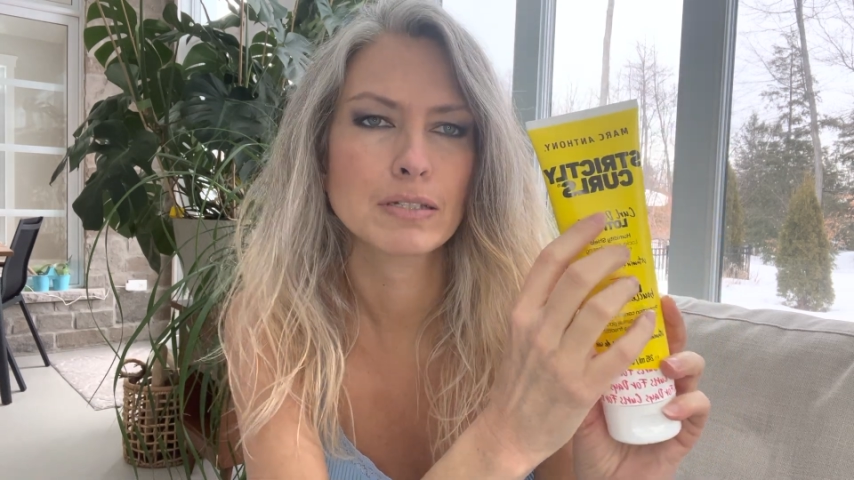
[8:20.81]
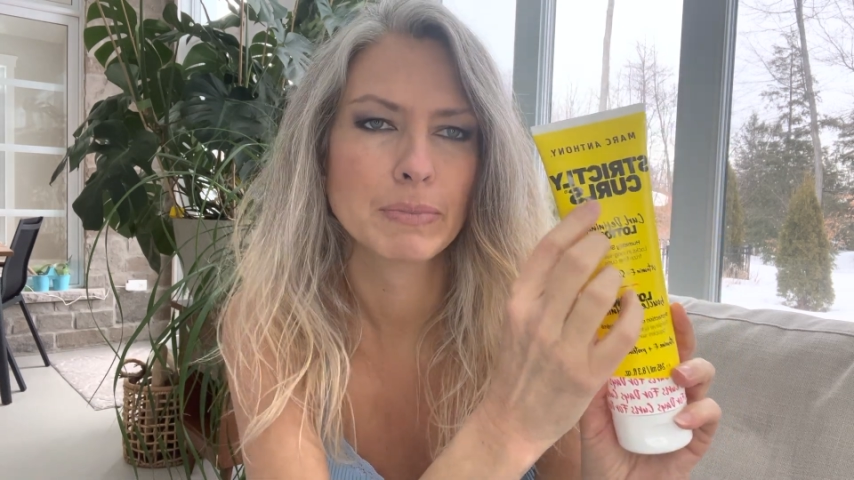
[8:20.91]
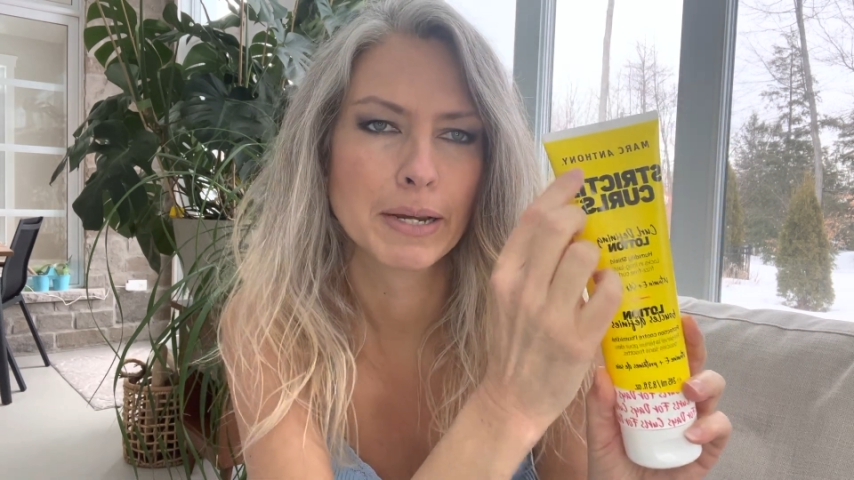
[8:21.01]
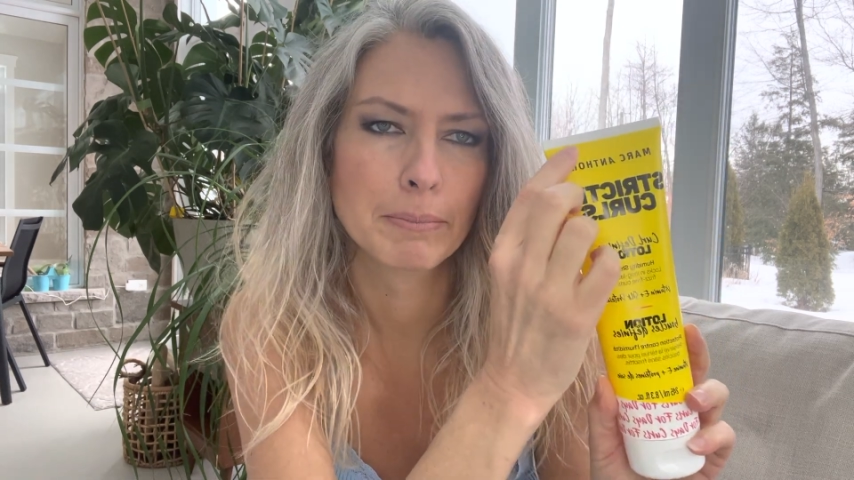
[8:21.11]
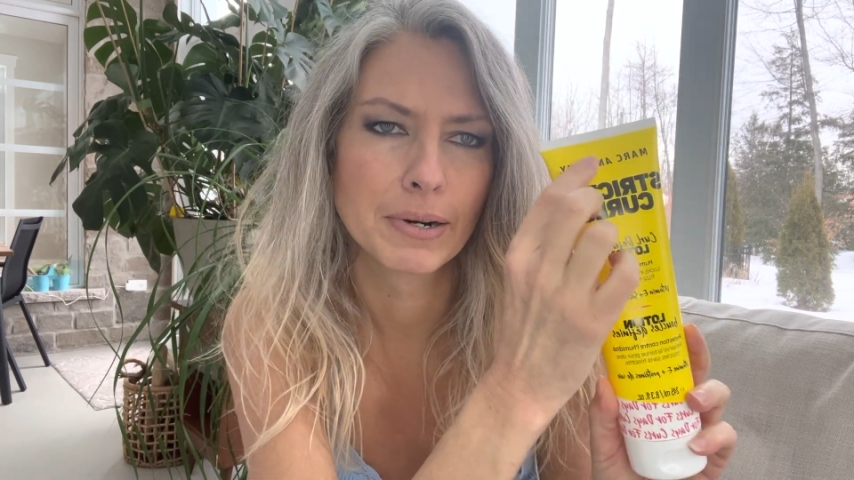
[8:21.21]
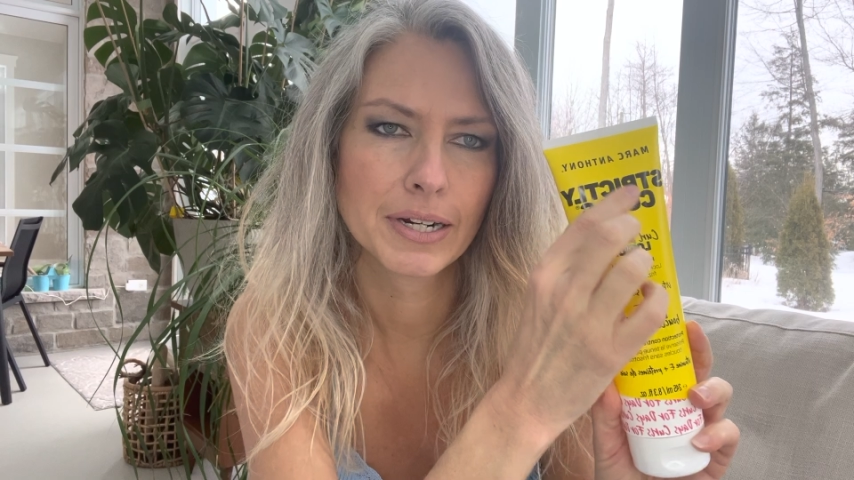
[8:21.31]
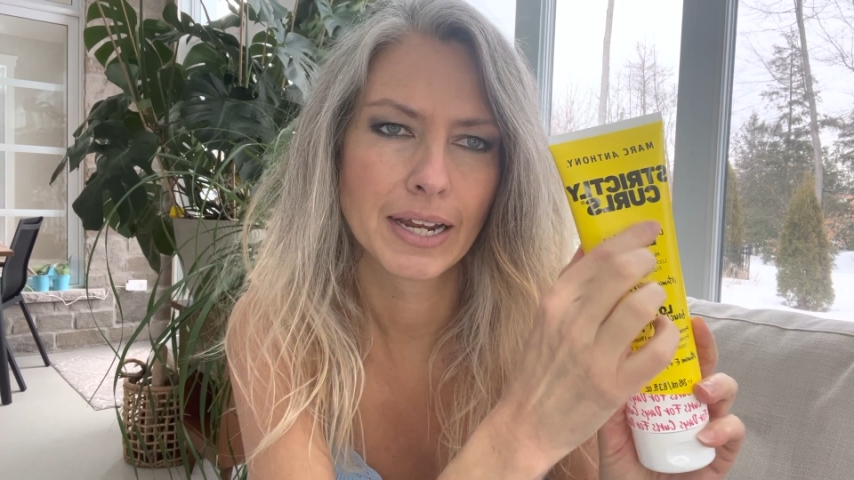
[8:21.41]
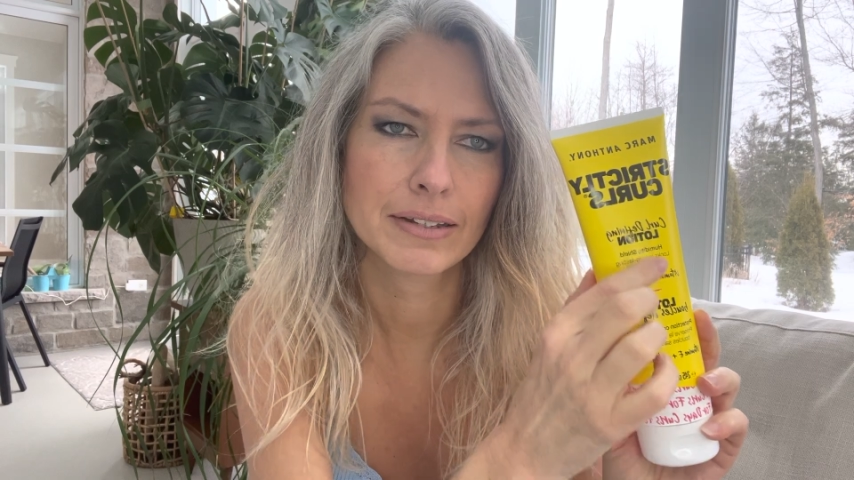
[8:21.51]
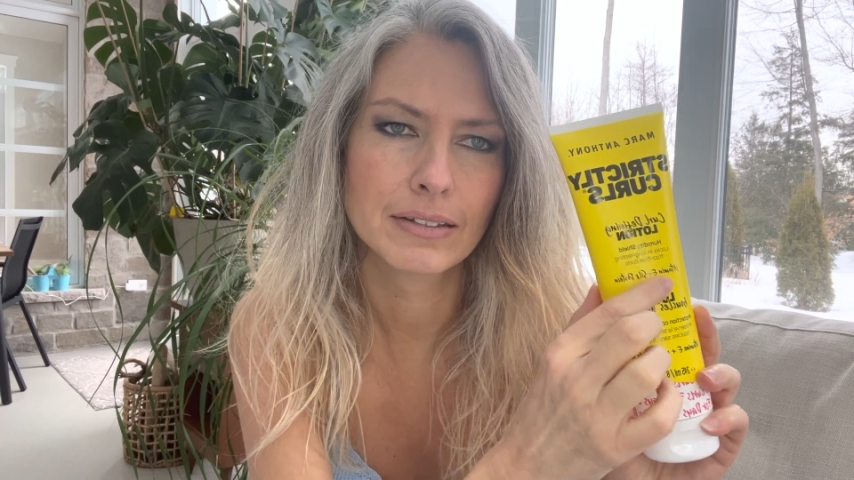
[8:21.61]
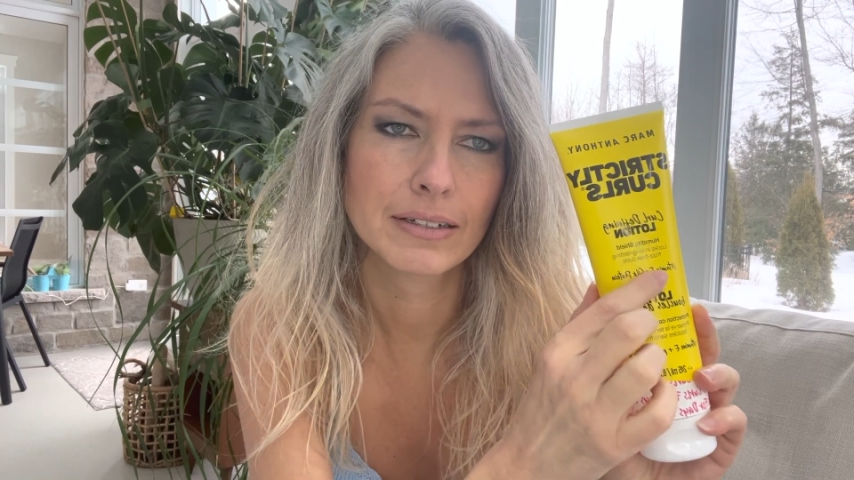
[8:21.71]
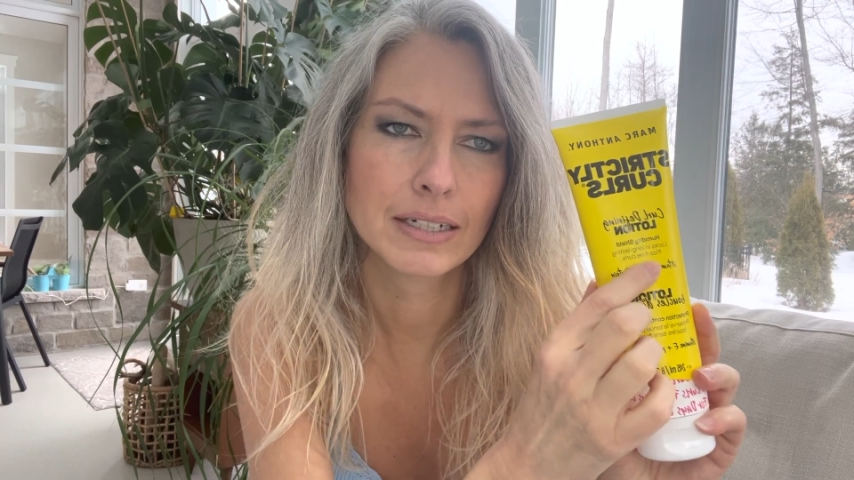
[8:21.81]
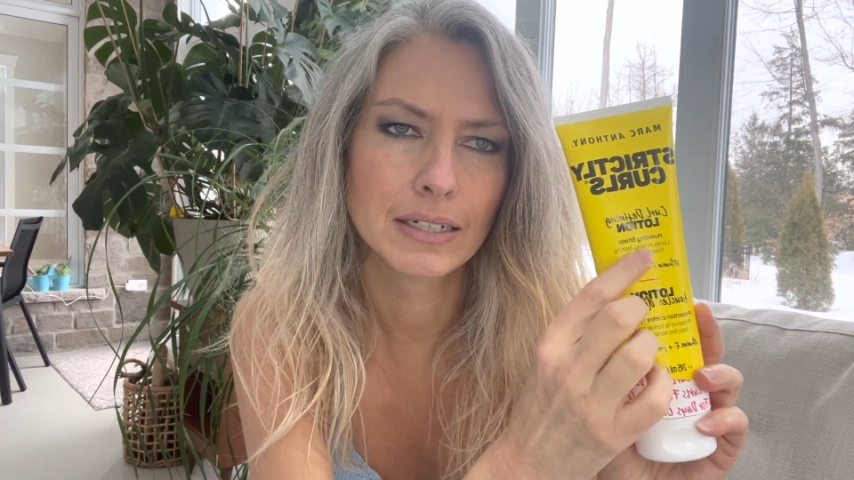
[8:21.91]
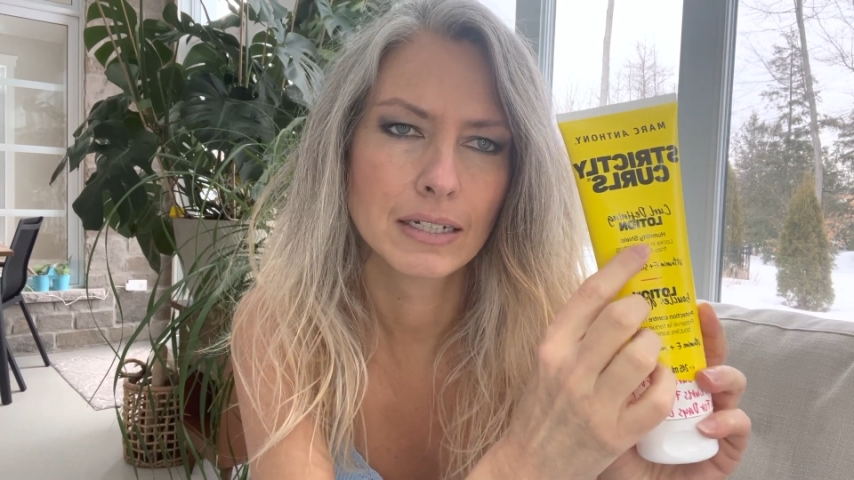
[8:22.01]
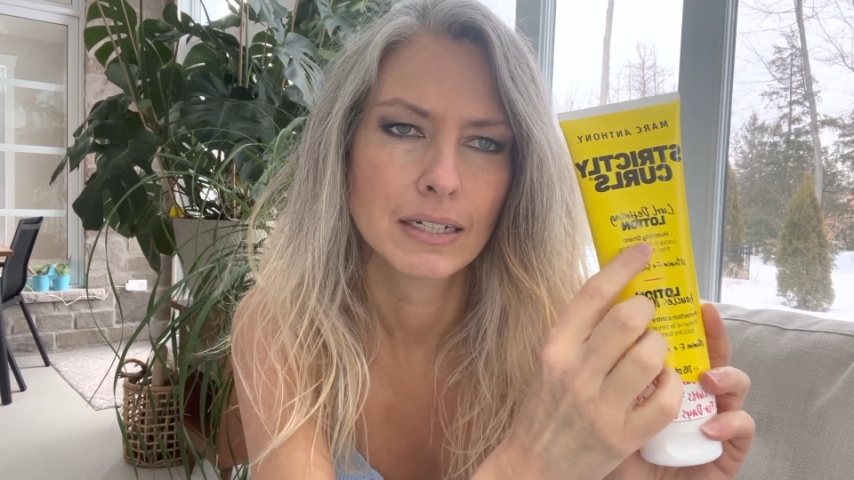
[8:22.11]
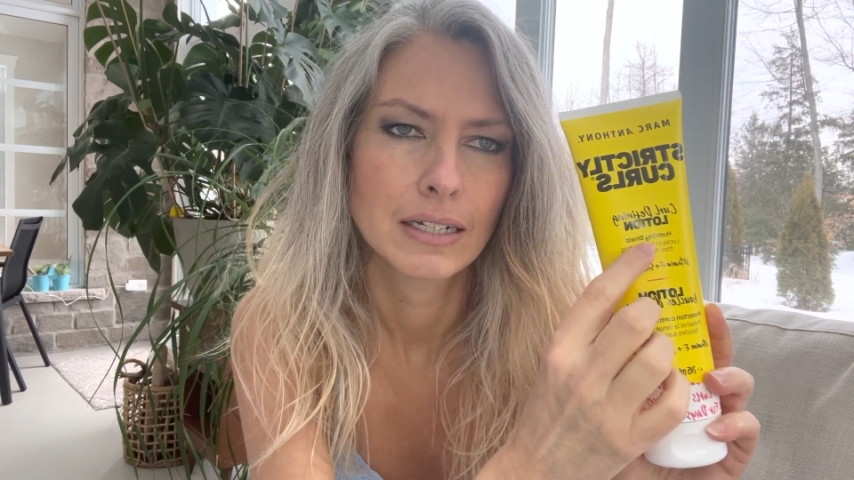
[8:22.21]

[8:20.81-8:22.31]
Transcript: by Mark Anthony,